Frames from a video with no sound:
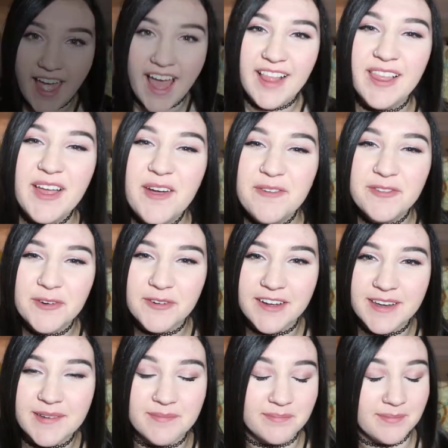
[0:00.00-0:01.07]
Hello
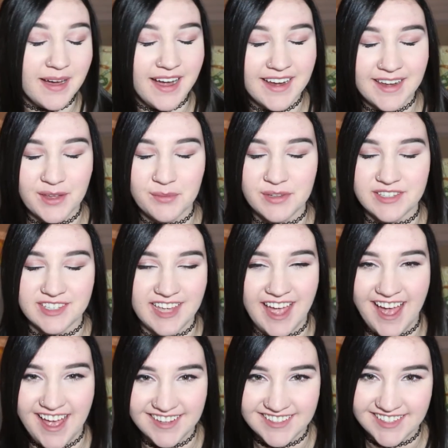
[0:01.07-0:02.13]
everyone, my name is
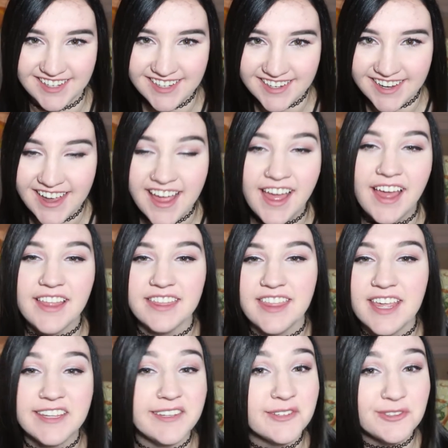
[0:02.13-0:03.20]
Cassie, and
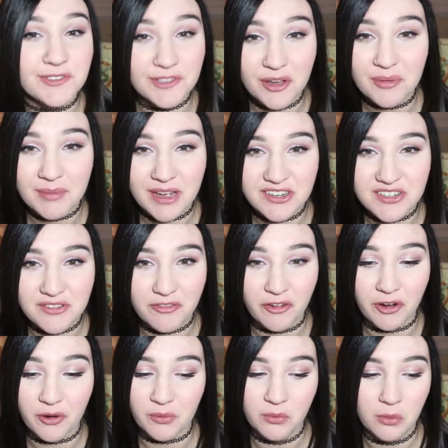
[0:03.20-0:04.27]
thank you so much
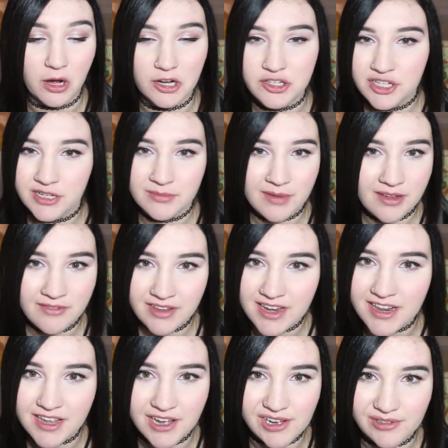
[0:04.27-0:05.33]
for watching my
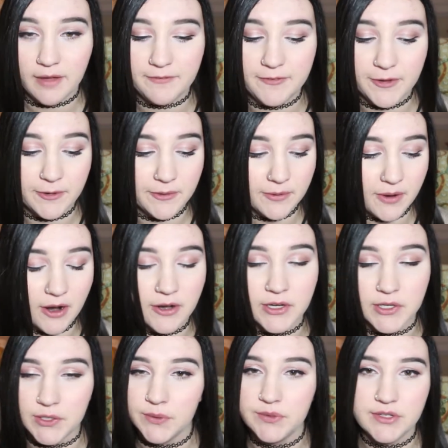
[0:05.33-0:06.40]
video. If you are
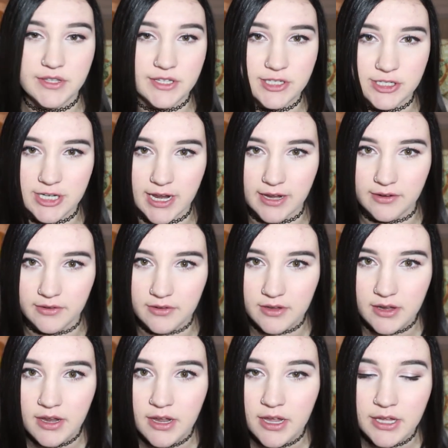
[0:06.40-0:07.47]
new to this
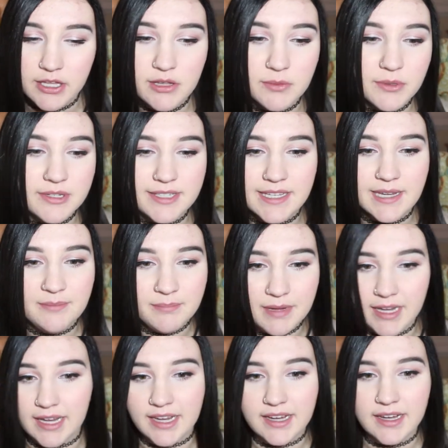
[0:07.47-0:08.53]
channel, you will see
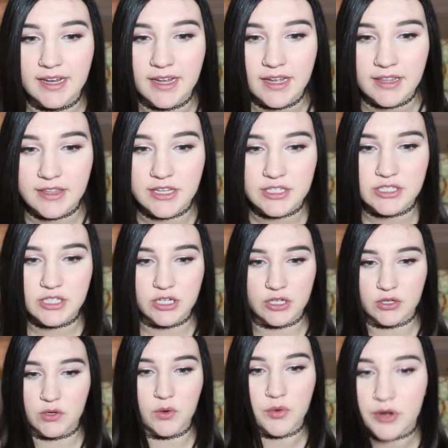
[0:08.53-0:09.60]
me, this
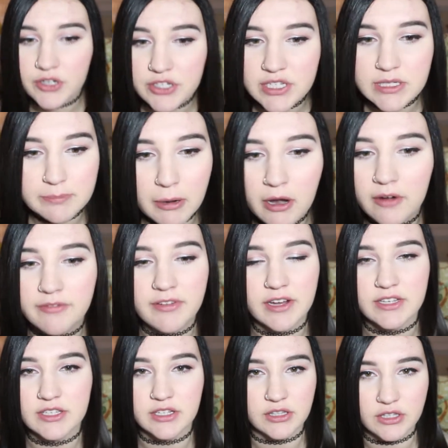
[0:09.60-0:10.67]
gorgeous,
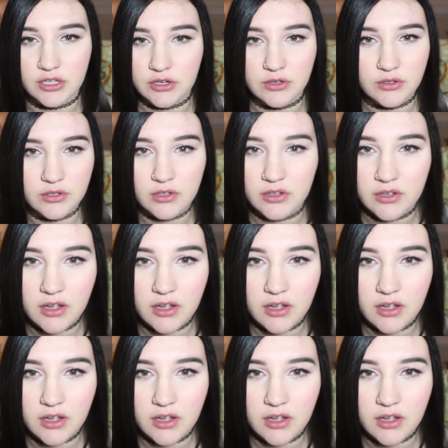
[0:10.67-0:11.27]
perfect little